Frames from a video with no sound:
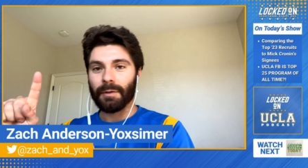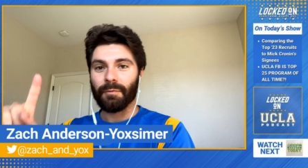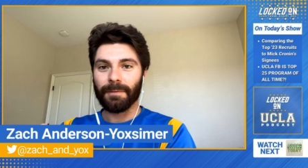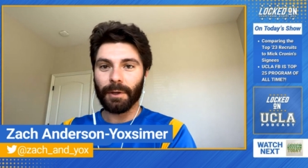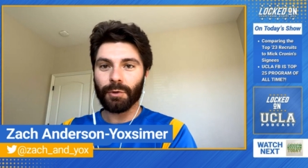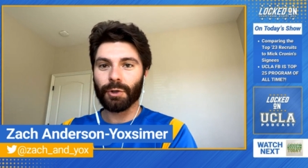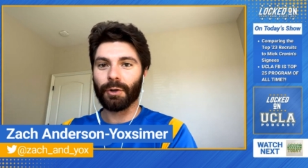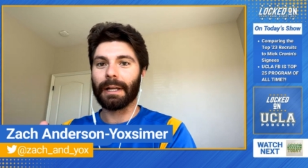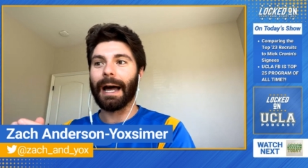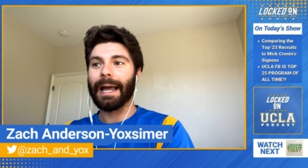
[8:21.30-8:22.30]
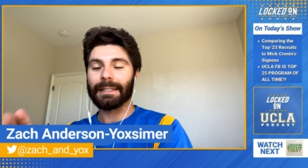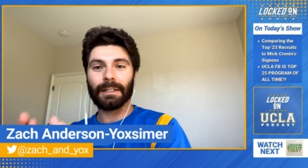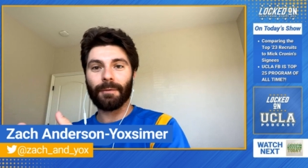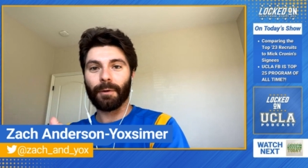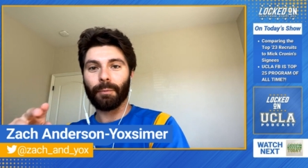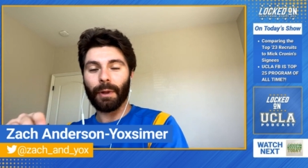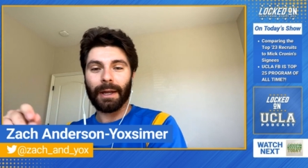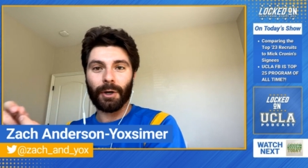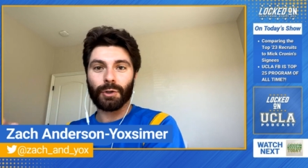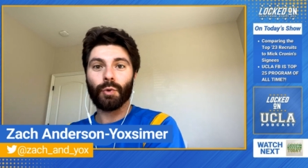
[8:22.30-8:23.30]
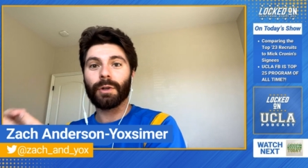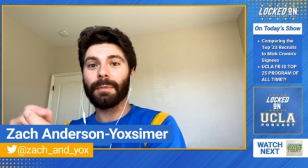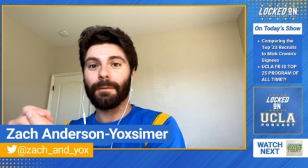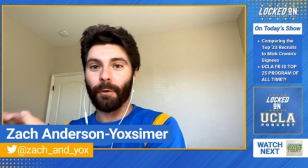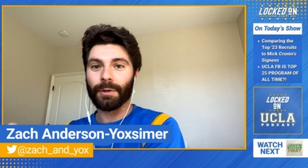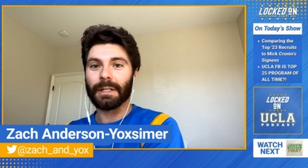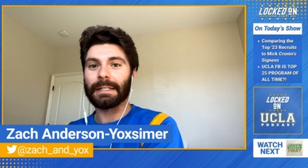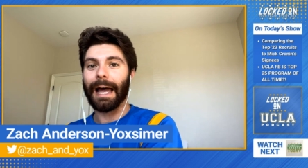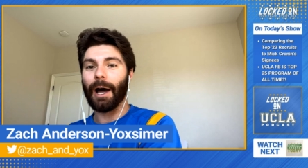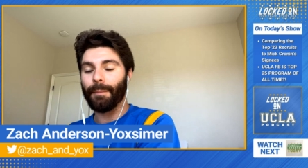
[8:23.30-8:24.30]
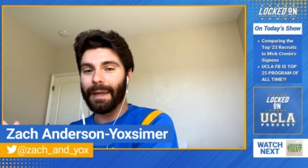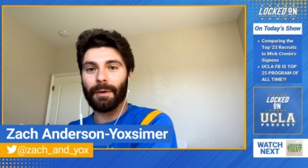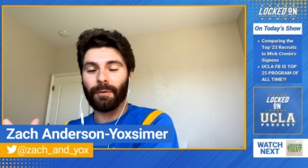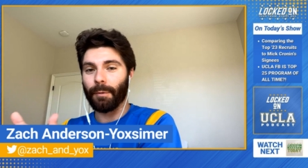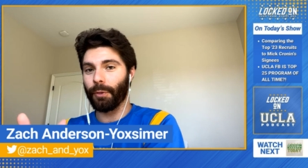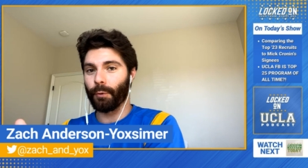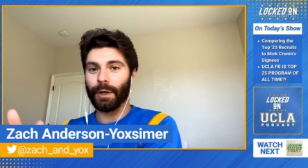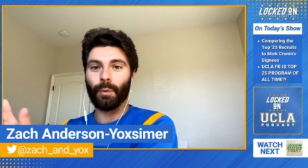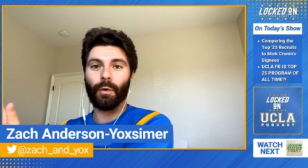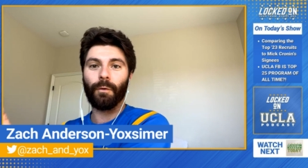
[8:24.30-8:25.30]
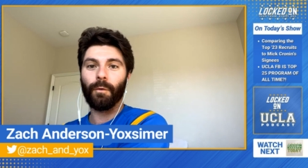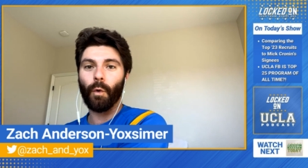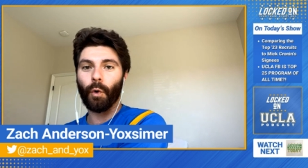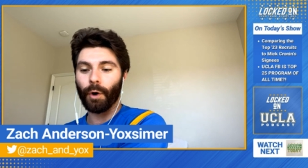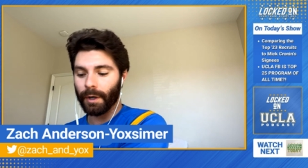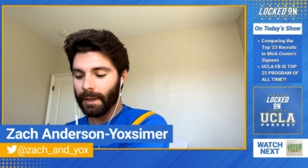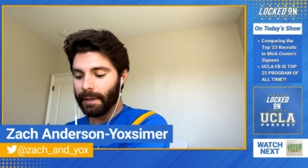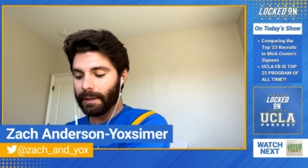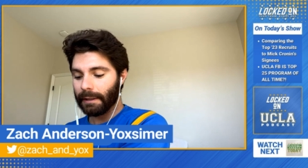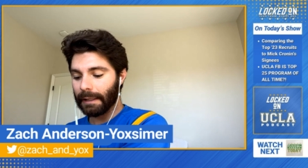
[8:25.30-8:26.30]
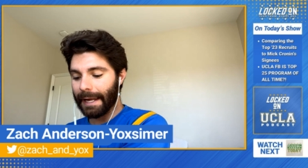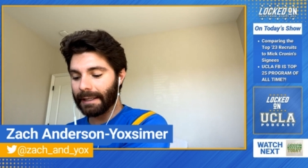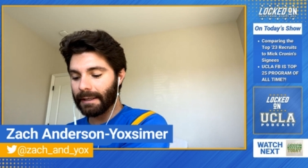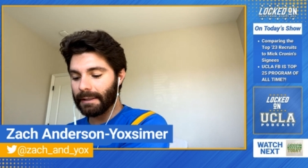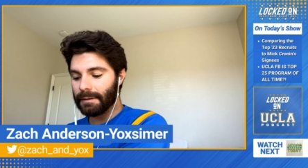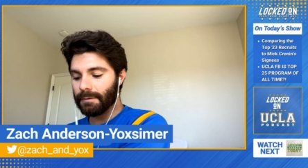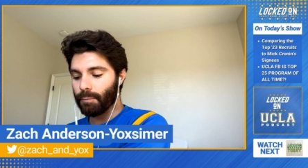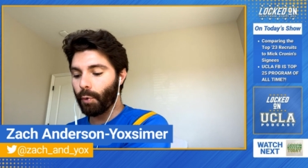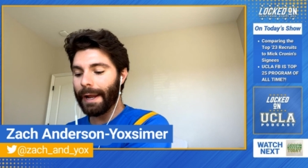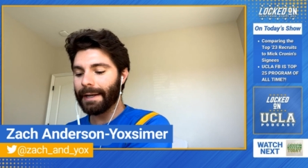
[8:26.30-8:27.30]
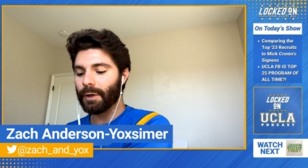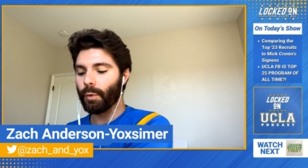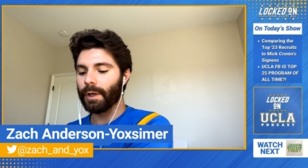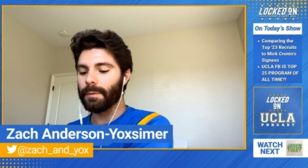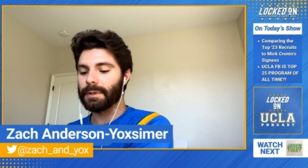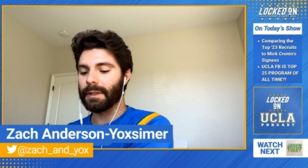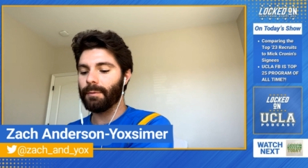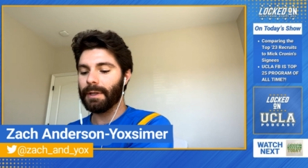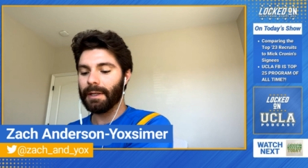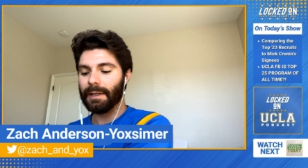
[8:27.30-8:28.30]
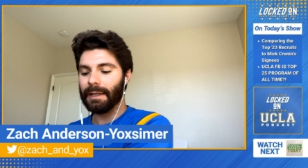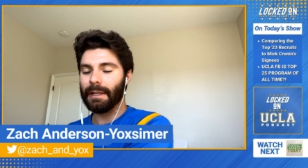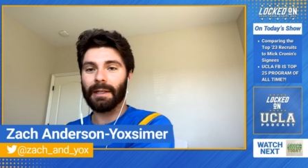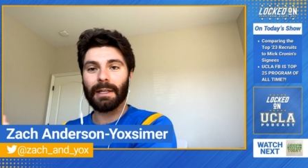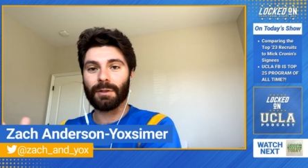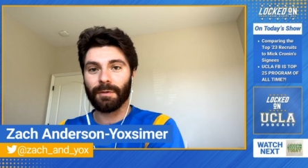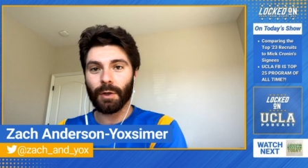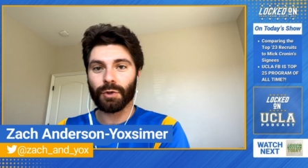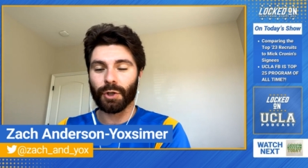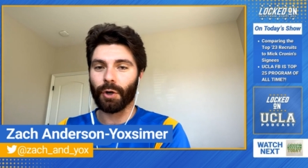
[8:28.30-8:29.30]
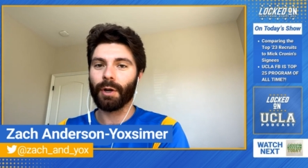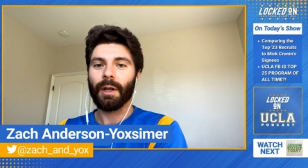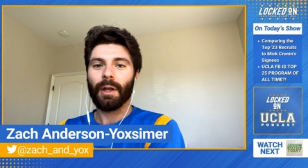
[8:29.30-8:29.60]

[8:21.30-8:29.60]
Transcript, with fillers: future guys and different players who can be versatile, maybe from a three to a four, like Brandon Williams can be in his future.